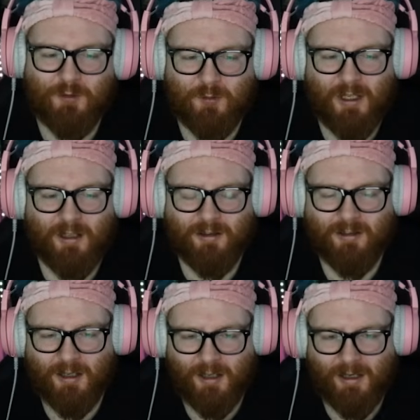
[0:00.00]
as well.
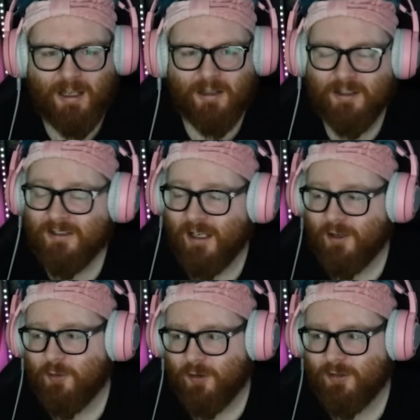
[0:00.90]
Like, again, they sent
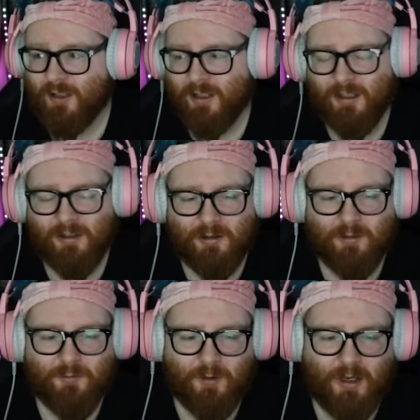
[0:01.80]
across like a little
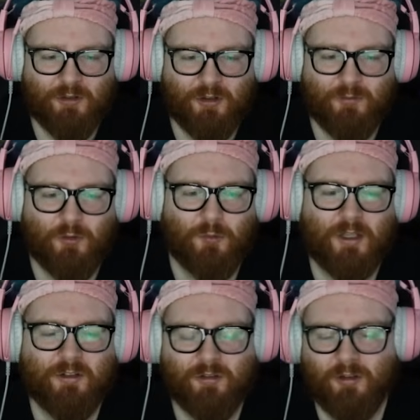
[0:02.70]
fact sheet for
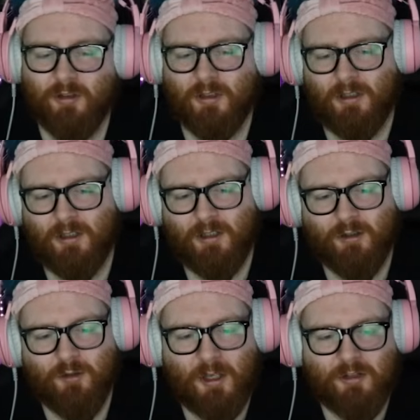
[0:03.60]
me just to
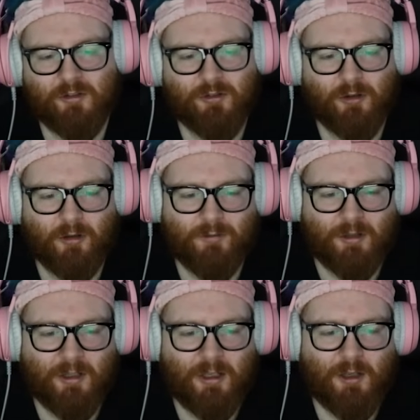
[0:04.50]
mention stuff.
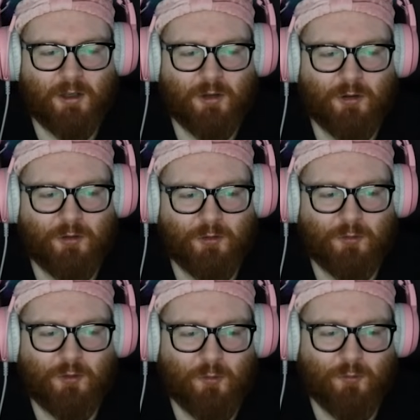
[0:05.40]
And
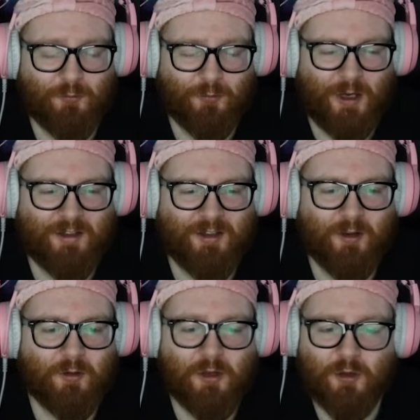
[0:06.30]
the
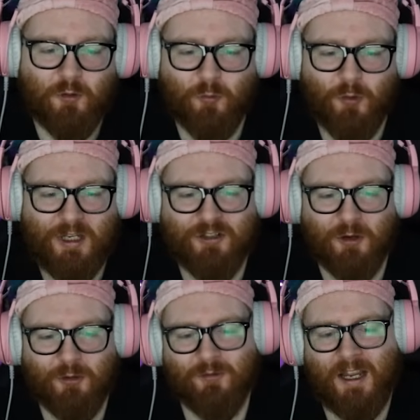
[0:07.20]
phrasing, we
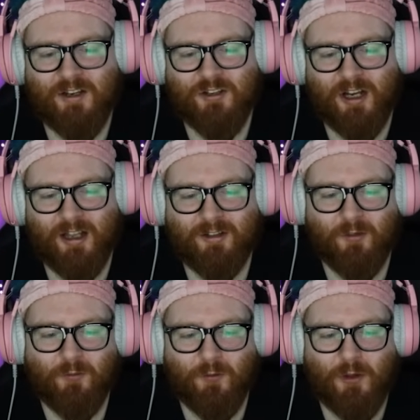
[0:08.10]
chose VHS
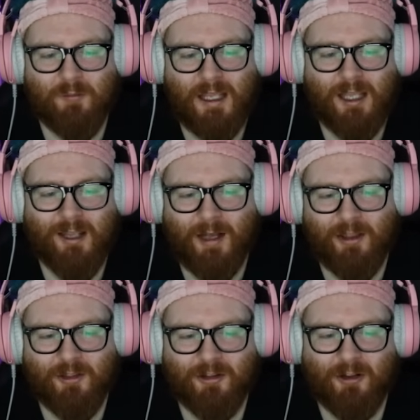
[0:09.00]
for the meme
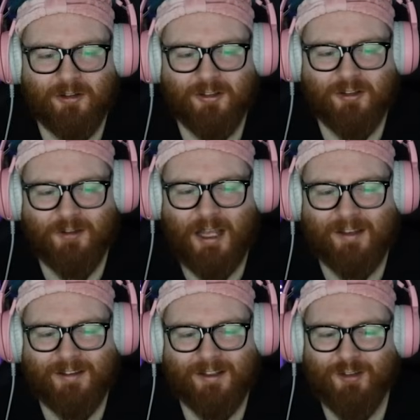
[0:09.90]
and the lols of an
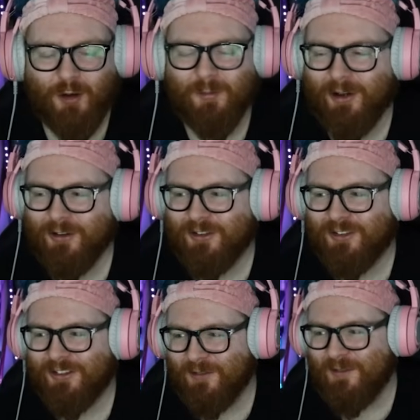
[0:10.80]
80s
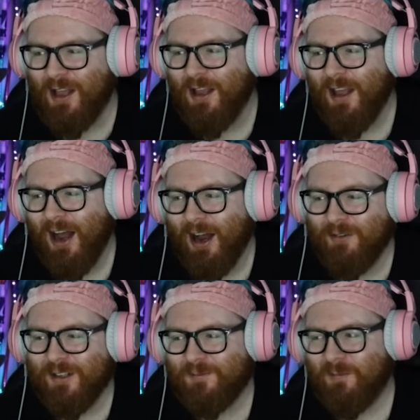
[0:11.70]
homage. I'm like, I
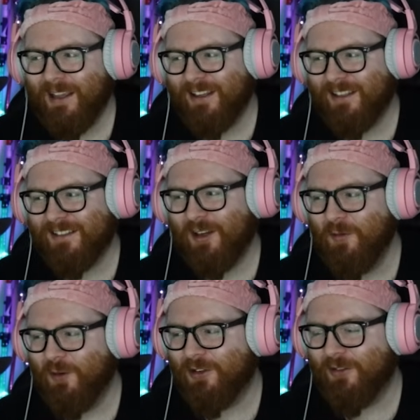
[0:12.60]
respect that
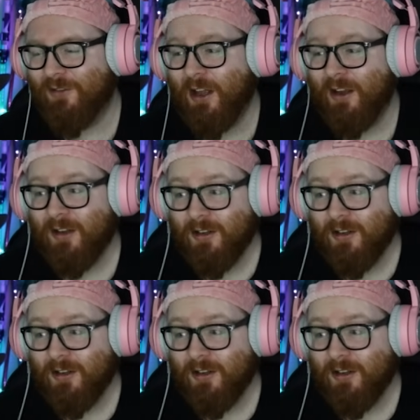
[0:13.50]
so much of like,